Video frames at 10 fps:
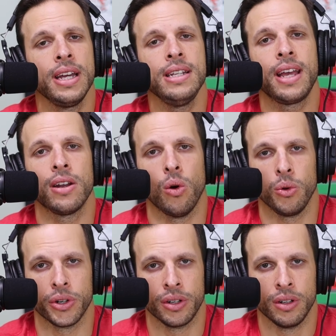He's getting
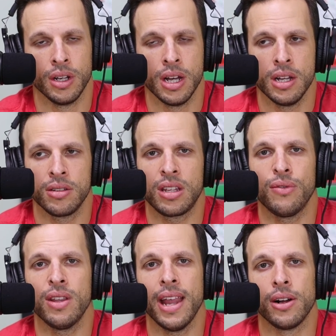older.
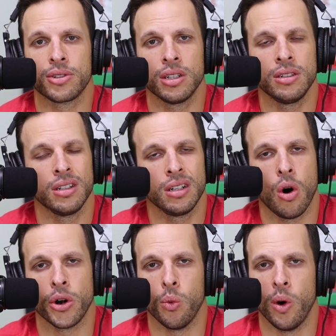Steven Nelson
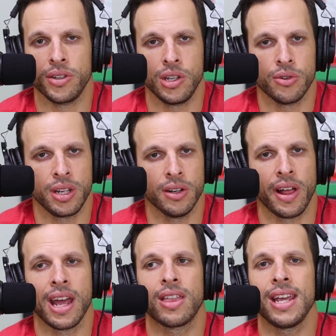on a 1-year deal.
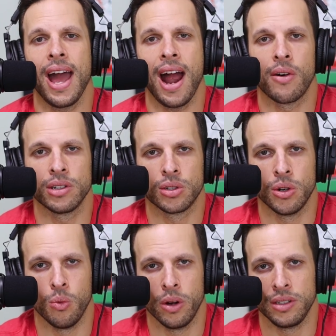Anthony Harris on
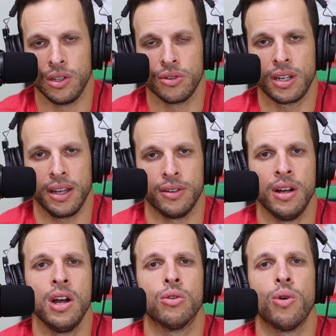a 1-year deal.
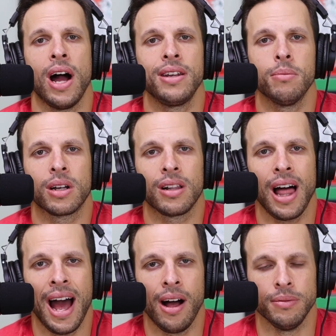Rodney
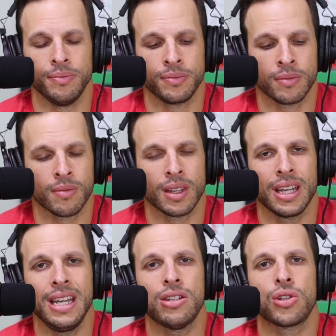McLeod,
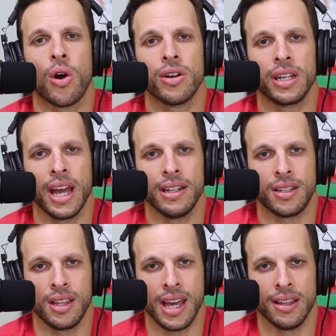he's starting to get
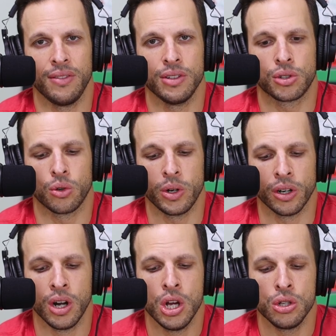into the end of his
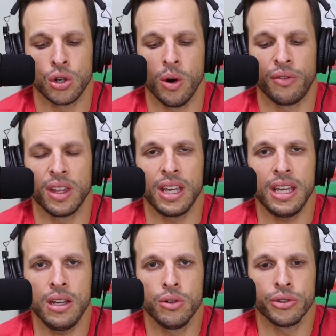career. So if the
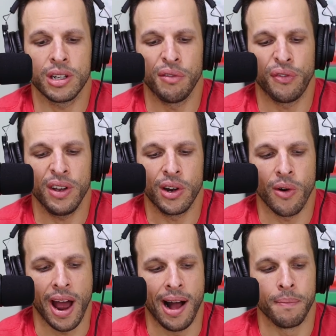Eagles can
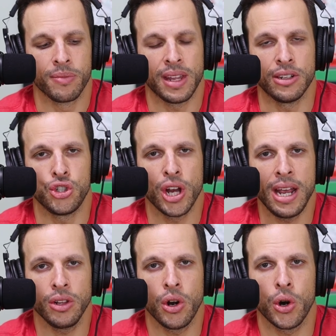figure out that
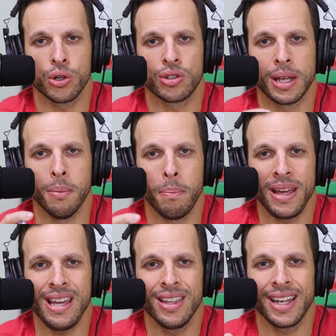Jalen Hurts can
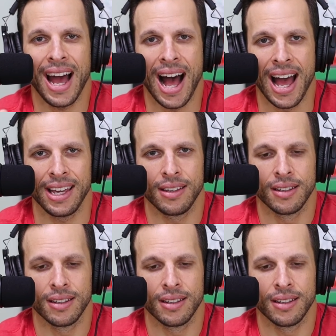be the guy,